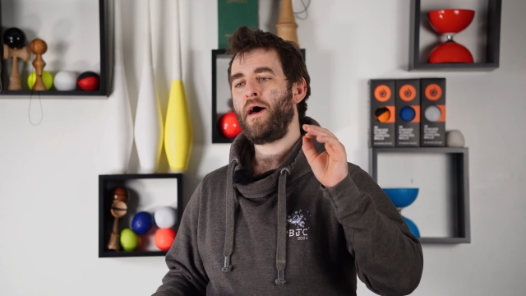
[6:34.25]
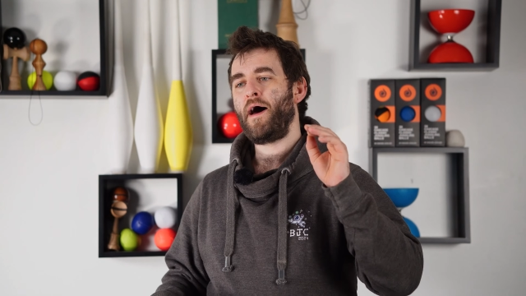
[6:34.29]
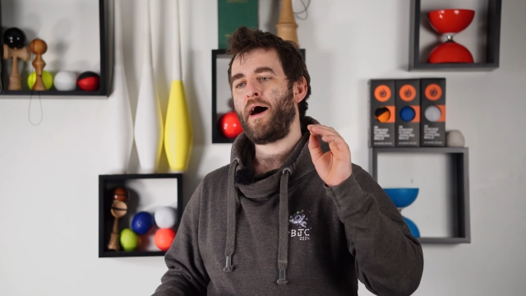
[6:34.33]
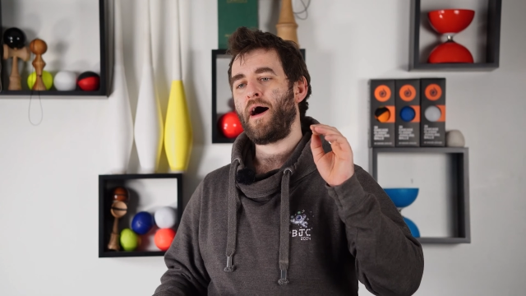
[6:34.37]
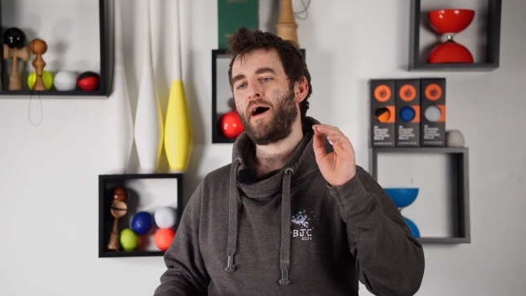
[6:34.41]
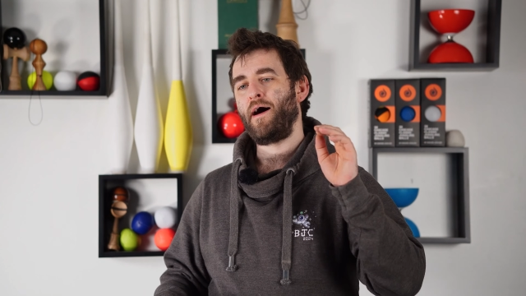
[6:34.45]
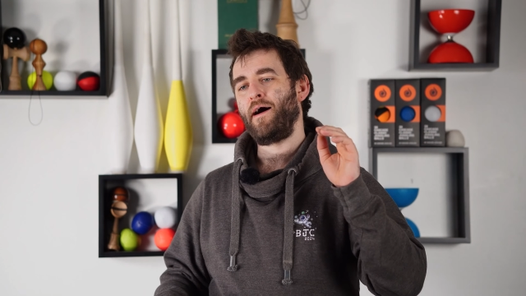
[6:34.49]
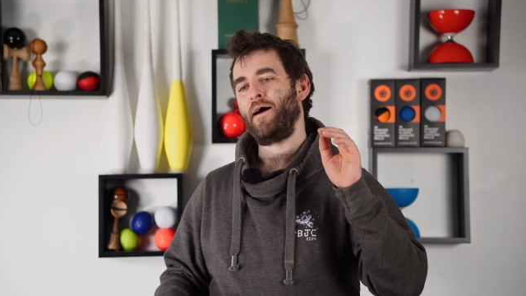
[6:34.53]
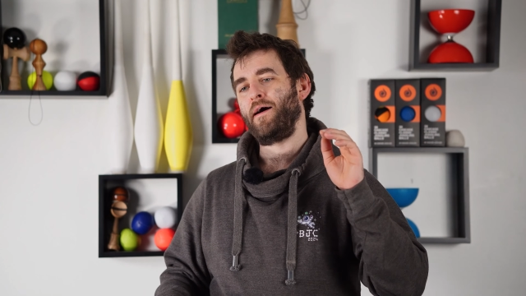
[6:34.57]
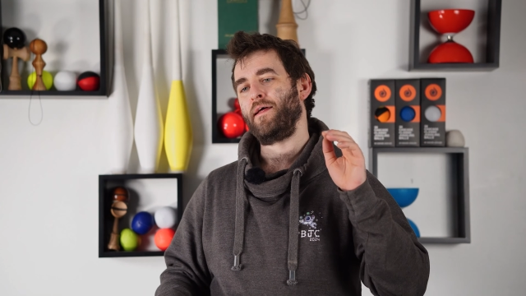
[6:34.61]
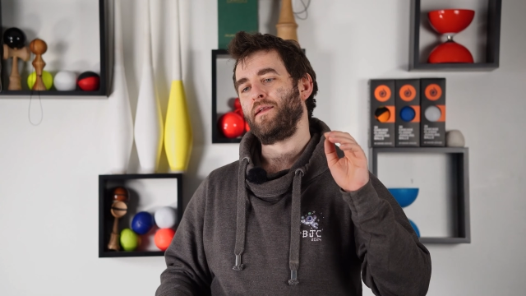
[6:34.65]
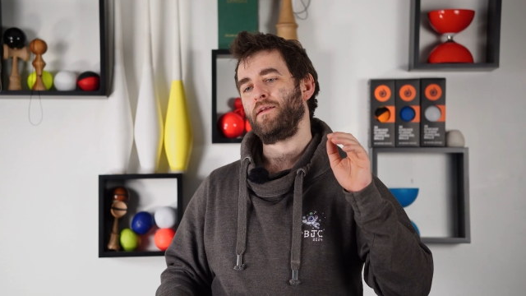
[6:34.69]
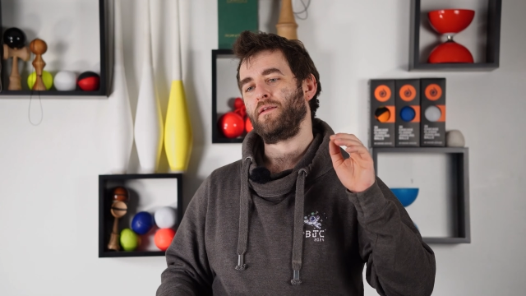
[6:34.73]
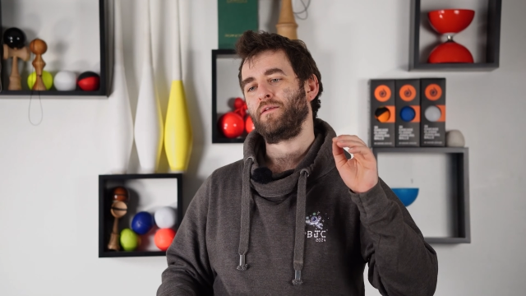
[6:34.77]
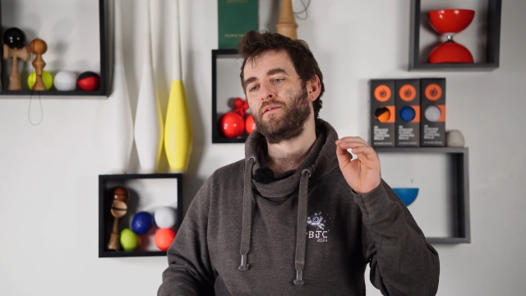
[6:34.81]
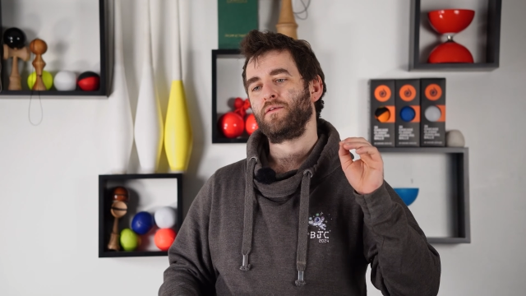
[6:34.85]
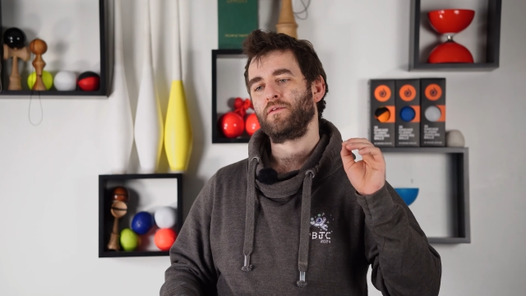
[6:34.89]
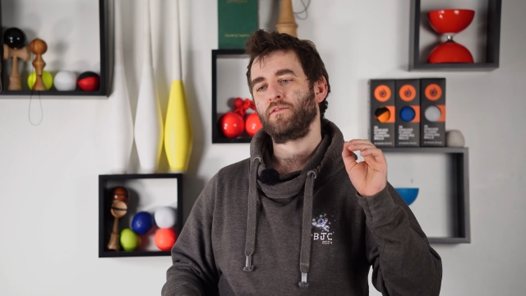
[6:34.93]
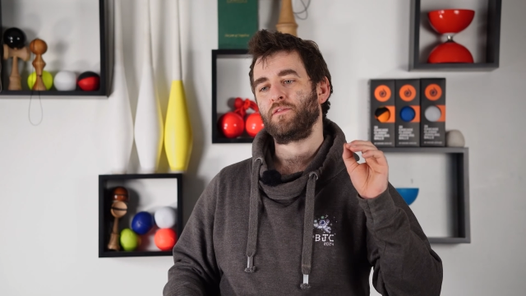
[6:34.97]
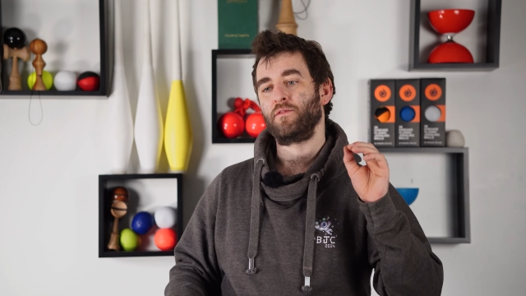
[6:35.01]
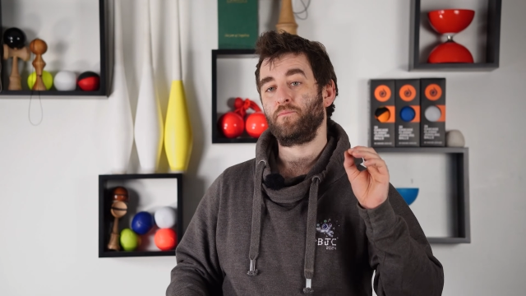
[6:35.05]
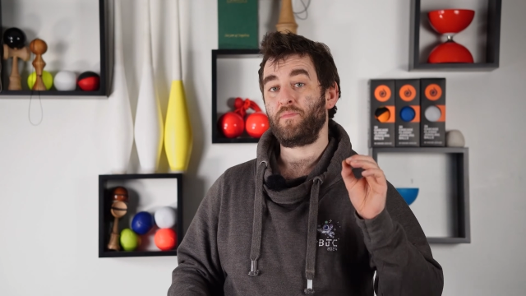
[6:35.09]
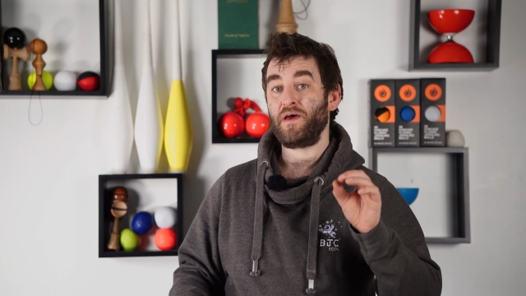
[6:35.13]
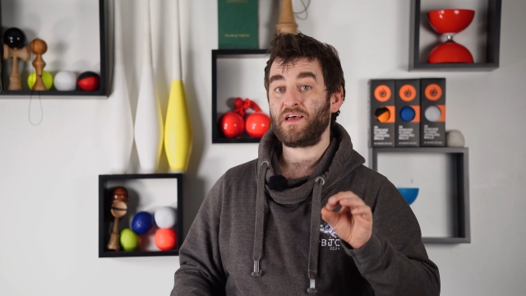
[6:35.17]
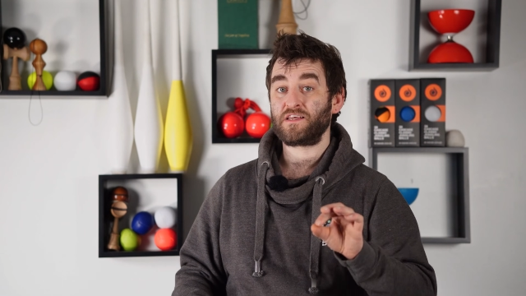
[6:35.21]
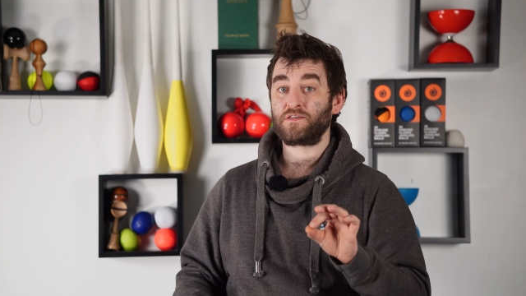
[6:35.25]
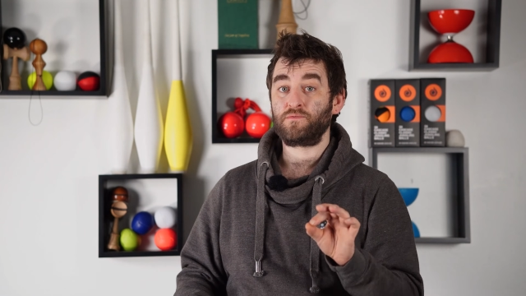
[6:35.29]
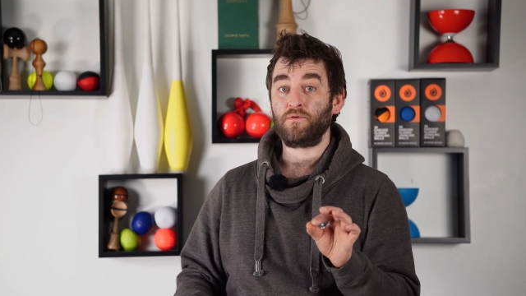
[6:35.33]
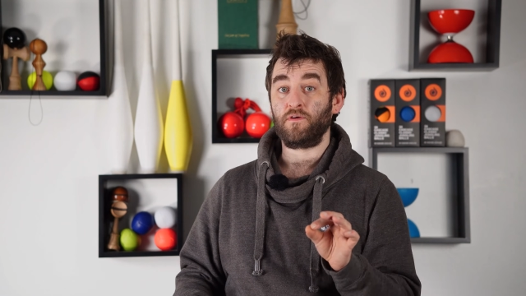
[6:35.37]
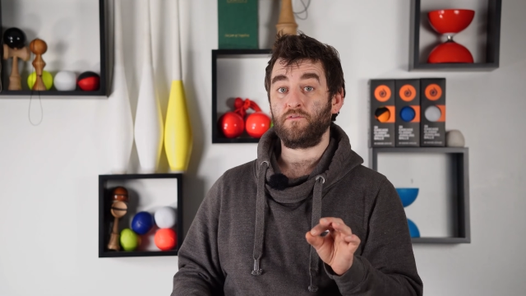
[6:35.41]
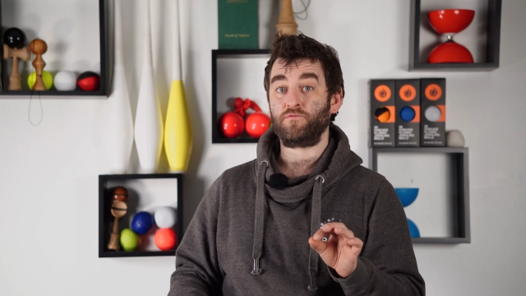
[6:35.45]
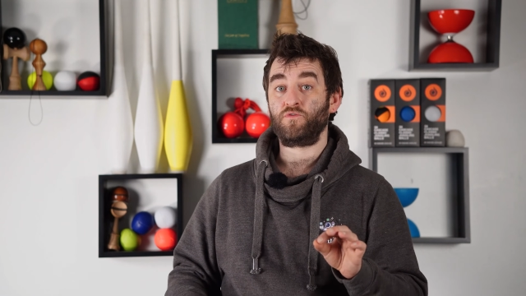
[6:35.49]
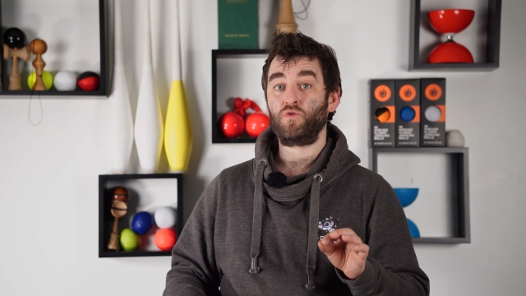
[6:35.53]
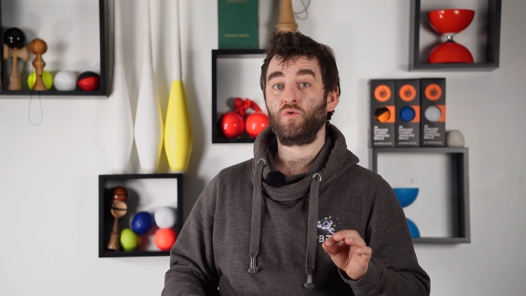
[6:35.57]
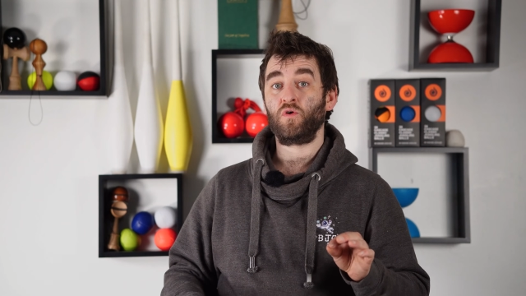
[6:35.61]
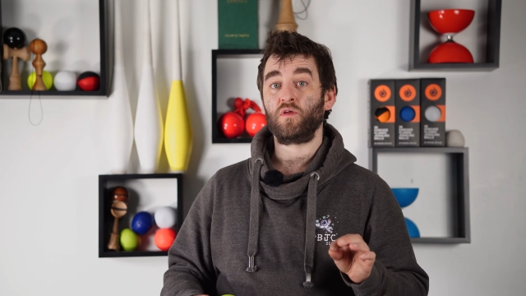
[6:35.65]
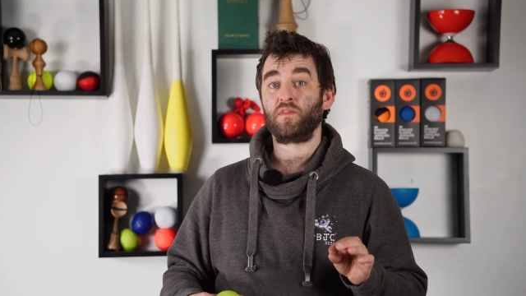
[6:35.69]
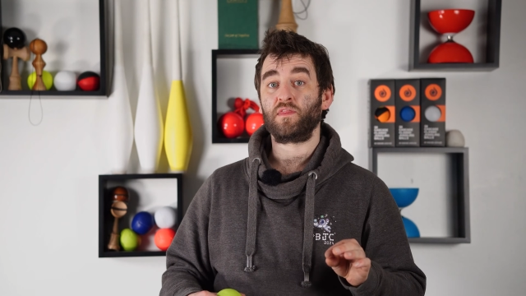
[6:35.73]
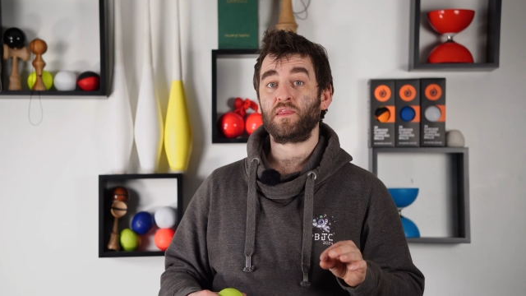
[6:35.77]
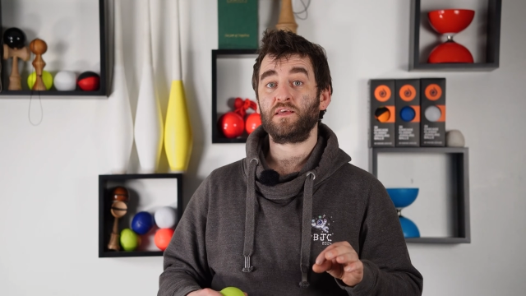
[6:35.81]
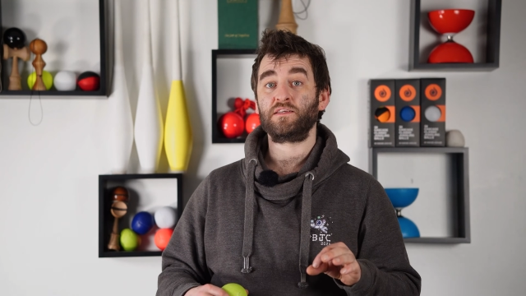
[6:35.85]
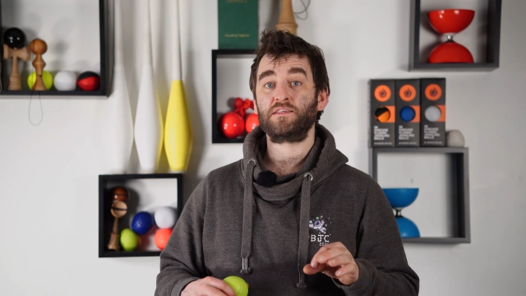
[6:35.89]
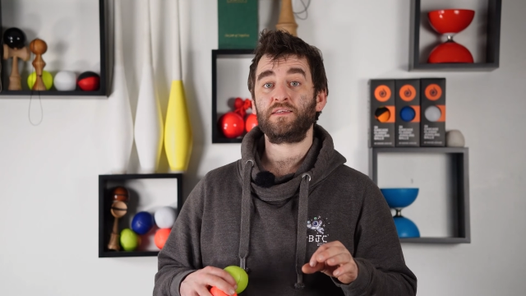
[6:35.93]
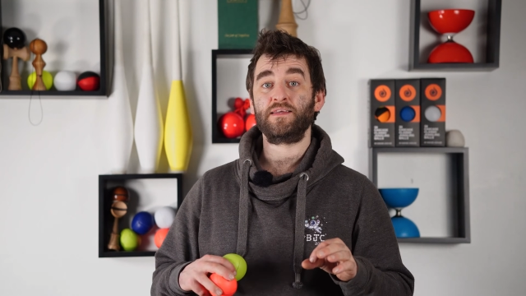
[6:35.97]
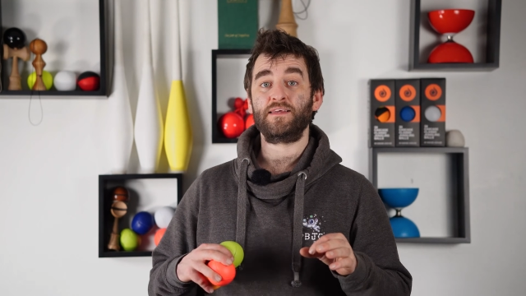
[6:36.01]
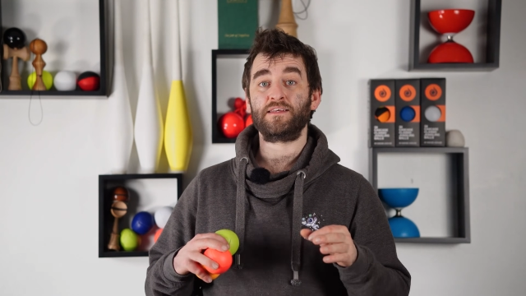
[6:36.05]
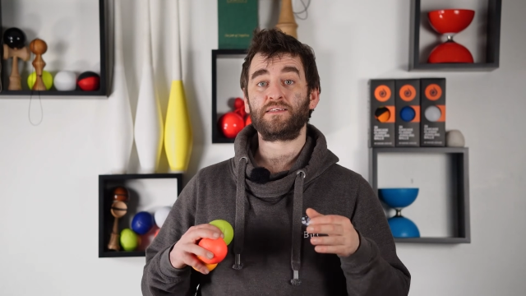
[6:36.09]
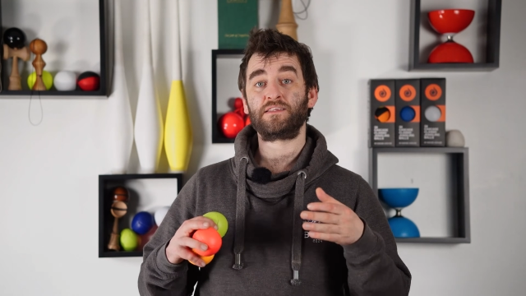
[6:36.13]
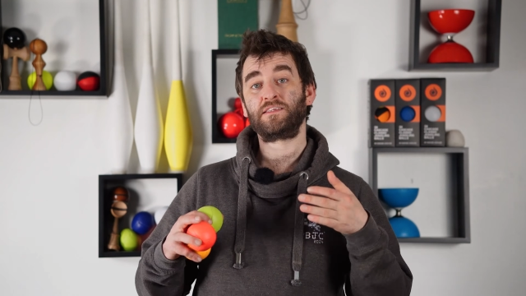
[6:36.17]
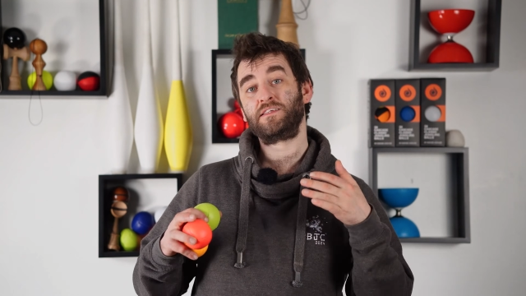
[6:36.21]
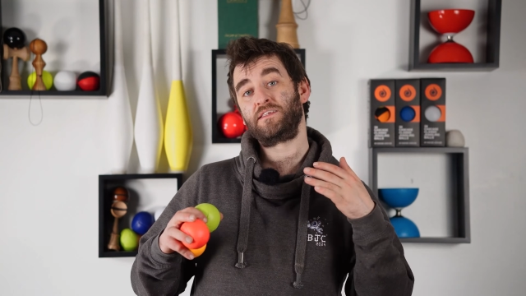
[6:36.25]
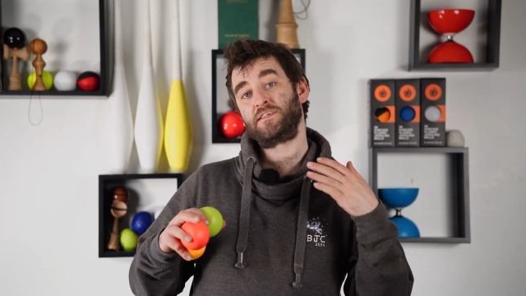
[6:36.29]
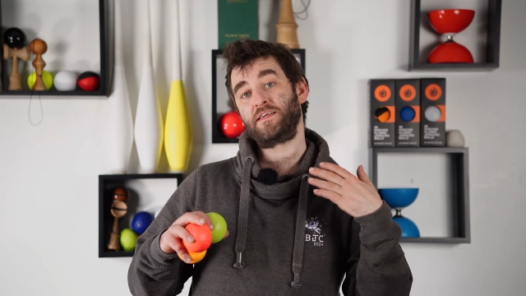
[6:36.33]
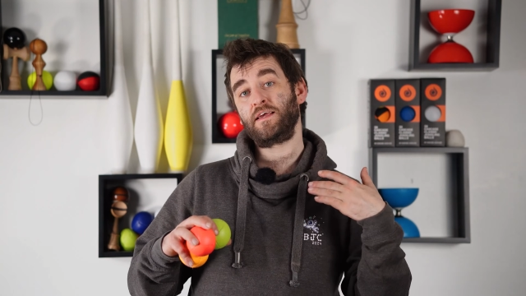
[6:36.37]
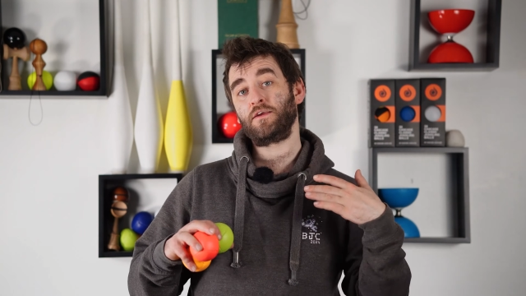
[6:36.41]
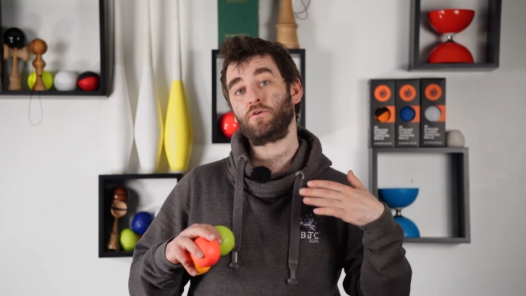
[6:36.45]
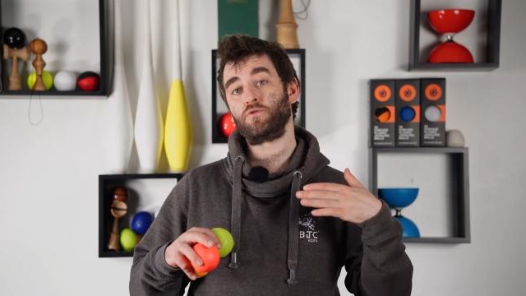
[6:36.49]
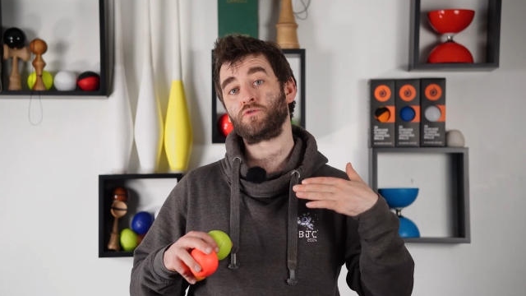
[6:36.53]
And the best way of doing this is to set